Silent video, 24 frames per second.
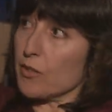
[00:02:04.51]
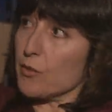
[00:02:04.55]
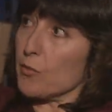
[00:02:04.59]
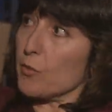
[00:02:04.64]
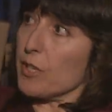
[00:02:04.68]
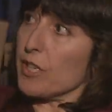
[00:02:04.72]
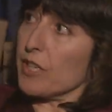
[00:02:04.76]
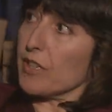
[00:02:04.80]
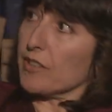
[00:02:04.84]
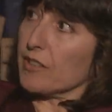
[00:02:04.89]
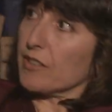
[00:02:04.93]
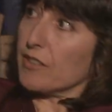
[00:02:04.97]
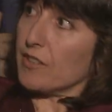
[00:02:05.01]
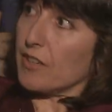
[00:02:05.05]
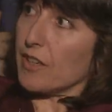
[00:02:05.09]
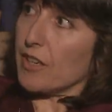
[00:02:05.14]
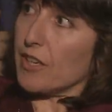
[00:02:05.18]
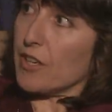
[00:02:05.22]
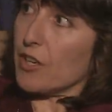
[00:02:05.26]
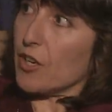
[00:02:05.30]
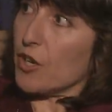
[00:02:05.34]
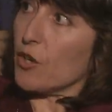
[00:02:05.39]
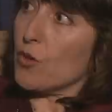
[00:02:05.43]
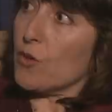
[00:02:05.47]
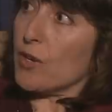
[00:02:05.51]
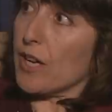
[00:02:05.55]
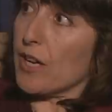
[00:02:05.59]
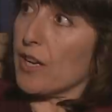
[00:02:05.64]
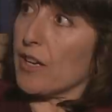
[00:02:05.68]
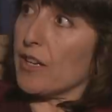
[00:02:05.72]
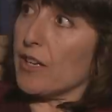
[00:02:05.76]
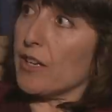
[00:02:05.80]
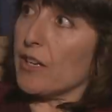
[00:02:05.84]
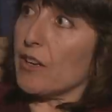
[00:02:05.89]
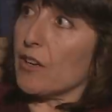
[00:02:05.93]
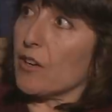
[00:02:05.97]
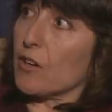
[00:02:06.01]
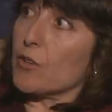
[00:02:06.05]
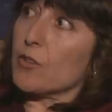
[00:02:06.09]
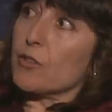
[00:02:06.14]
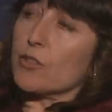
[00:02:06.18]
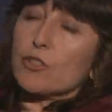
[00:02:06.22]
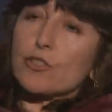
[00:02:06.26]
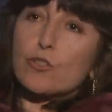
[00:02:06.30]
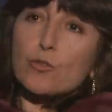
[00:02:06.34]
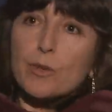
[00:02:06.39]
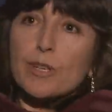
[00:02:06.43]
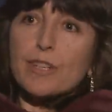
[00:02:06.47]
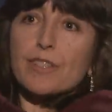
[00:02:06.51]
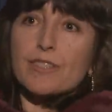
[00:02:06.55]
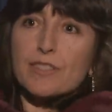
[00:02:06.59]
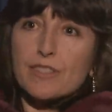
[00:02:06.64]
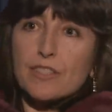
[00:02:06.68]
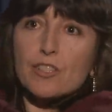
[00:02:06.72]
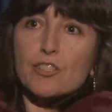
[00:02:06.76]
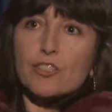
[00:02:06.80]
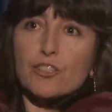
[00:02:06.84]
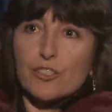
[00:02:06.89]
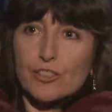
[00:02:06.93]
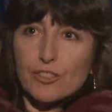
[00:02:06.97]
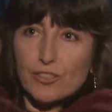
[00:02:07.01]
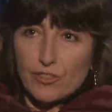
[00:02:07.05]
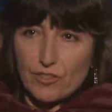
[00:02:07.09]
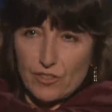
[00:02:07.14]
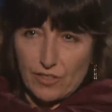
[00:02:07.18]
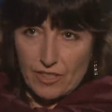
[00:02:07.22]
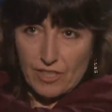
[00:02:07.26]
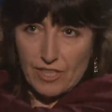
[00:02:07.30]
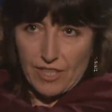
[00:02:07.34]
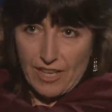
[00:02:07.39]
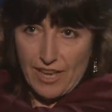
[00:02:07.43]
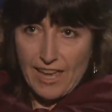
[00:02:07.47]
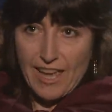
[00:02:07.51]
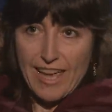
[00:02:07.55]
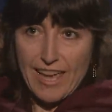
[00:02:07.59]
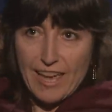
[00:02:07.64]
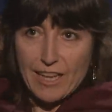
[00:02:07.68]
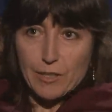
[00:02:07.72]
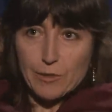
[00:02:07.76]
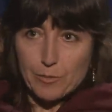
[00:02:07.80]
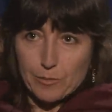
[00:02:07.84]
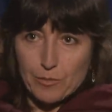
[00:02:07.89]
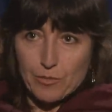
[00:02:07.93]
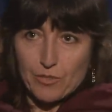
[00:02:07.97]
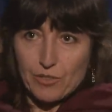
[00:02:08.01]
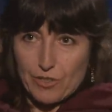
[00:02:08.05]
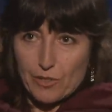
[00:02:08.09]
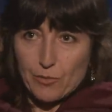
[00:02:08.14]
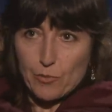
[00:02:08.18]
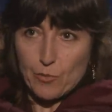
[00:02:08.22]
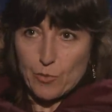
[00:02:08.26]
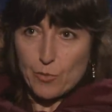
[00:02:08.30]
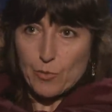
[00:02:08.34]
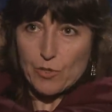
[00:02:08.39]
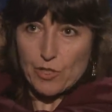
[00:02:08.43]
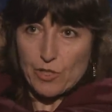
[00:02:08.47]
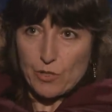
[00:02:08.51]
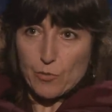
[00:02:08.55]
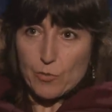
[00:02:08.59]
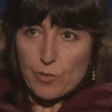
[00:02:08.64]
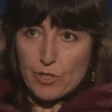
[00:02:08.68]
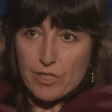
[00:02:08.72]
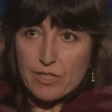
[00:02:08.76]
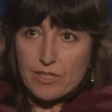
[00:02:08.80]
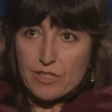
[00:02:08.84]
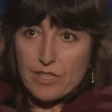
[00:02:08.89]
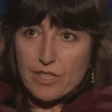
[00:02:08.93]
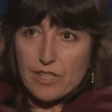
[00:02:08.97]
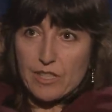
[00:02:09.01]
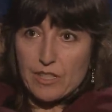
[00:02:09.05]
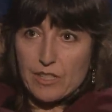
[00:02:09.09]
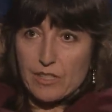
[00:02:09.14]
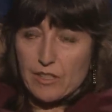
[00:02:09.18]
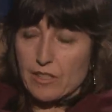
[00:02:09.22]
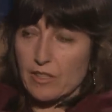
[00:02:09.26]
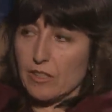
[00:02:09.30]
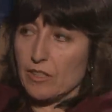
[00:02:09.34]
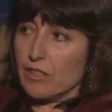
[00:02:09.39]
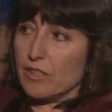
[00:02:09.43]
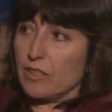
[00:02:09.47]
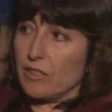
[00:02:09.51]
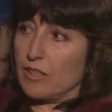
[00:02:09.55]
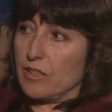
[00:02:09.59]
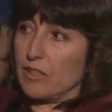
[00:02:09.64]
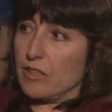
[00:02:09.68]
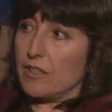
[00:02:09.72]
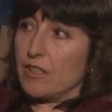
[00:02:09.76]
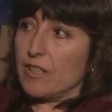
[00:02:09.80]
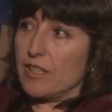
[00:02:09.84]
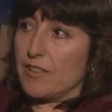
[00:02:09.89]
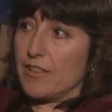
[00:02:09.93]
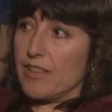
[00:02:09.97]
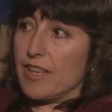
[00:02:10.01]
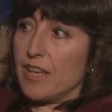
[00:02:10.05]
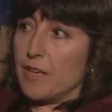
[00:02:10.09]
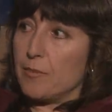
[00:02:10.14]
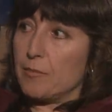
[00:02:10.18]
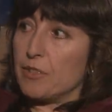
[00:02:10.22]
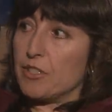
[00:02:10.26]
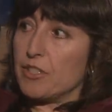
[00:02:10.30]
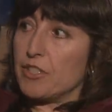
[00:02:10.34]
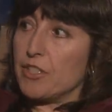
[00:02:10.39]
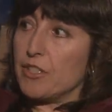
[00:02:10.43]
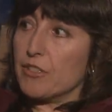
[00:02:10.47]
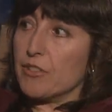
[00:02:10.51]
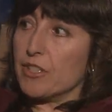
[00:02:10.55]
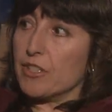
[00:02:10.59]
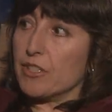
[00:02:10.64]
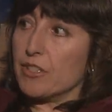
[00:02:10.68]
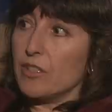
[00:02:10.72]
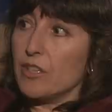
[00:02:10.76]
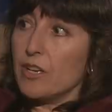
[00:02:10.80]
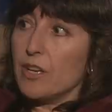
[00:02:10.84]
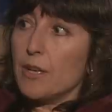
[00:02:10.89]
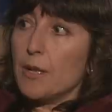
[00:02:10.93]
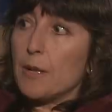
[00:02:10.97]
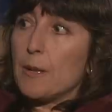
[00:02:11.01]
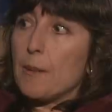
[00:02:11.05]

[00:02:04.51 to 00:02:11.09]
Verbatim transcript: And we can say, okay, are the transitions in the atoms that we see in that material,